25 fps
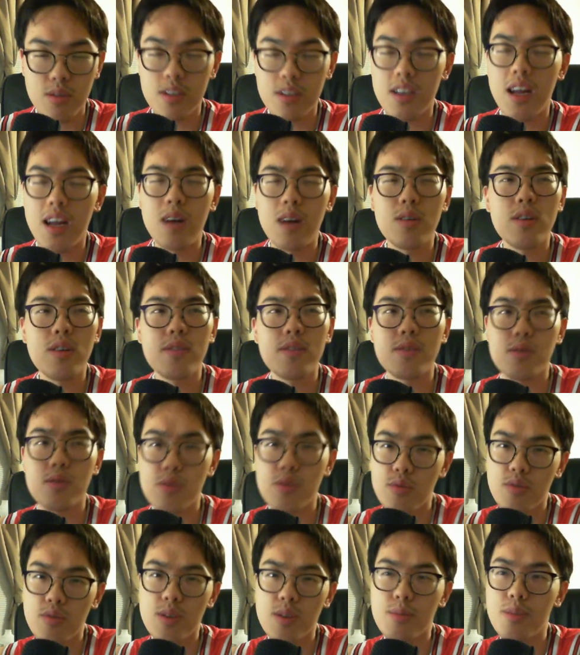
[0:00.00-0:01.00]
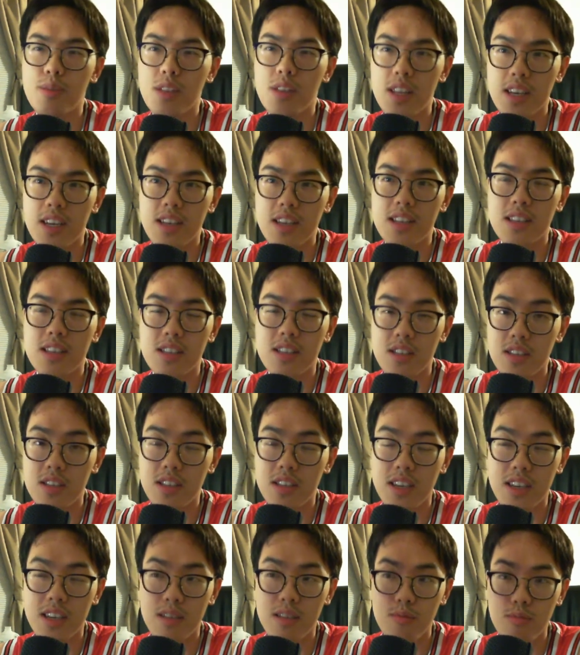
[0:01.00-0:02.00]
I don't know if it was free, but like this is
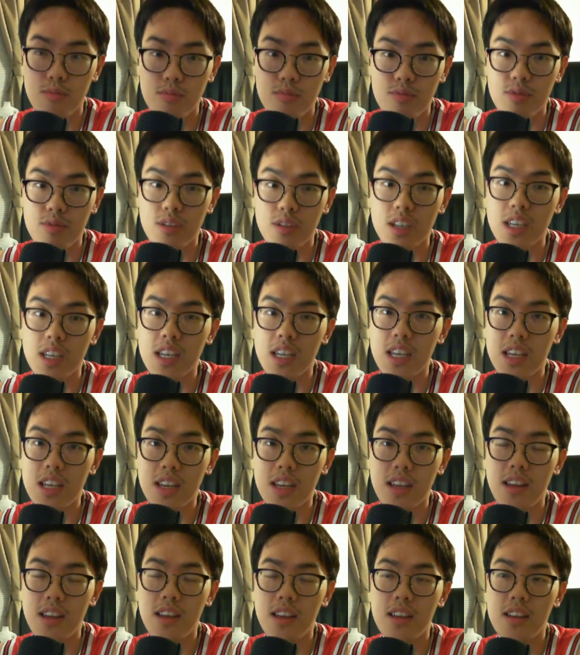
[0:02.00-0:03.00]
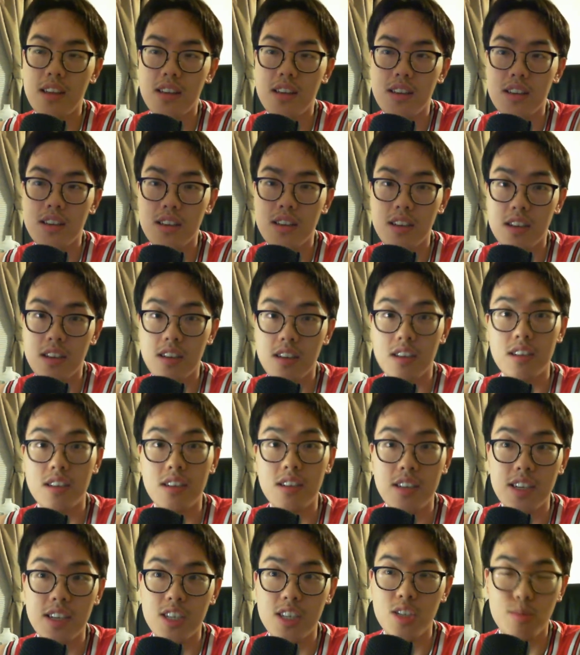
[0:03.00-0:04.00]
like pretty good
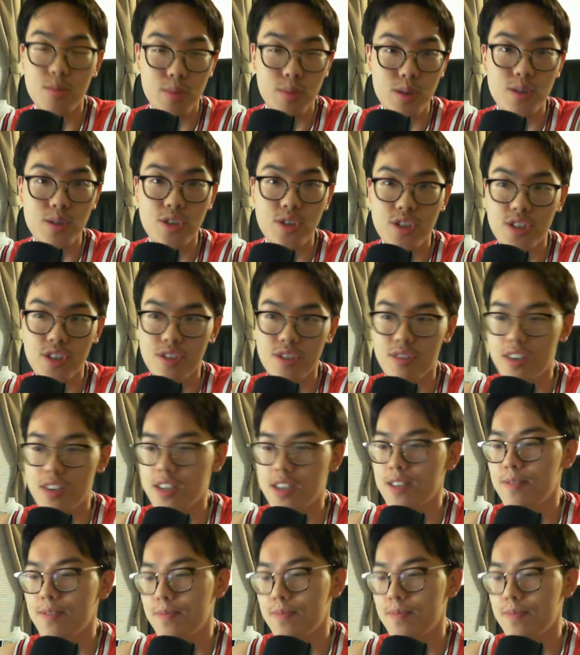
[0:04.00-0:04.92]
exposure, right?